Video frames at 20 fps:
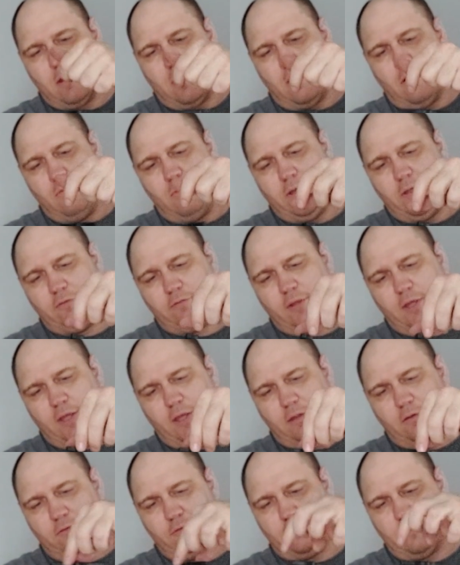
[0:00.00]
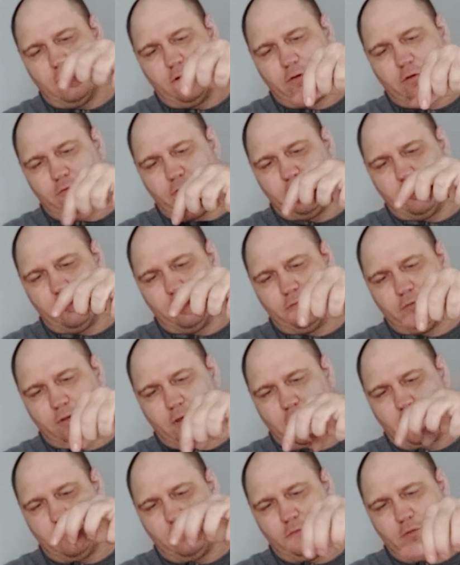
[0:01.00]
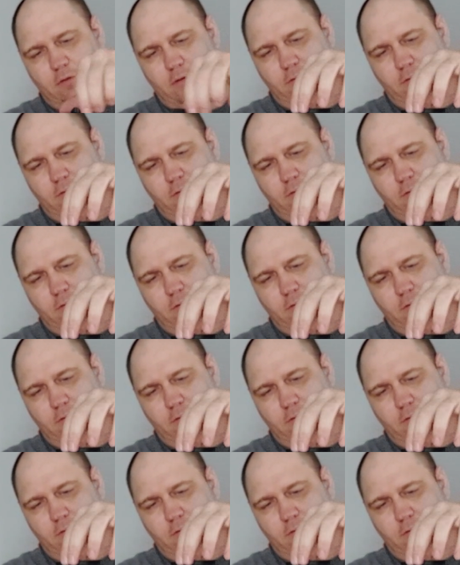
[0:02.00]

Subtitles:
Always hand start your chokes, guys.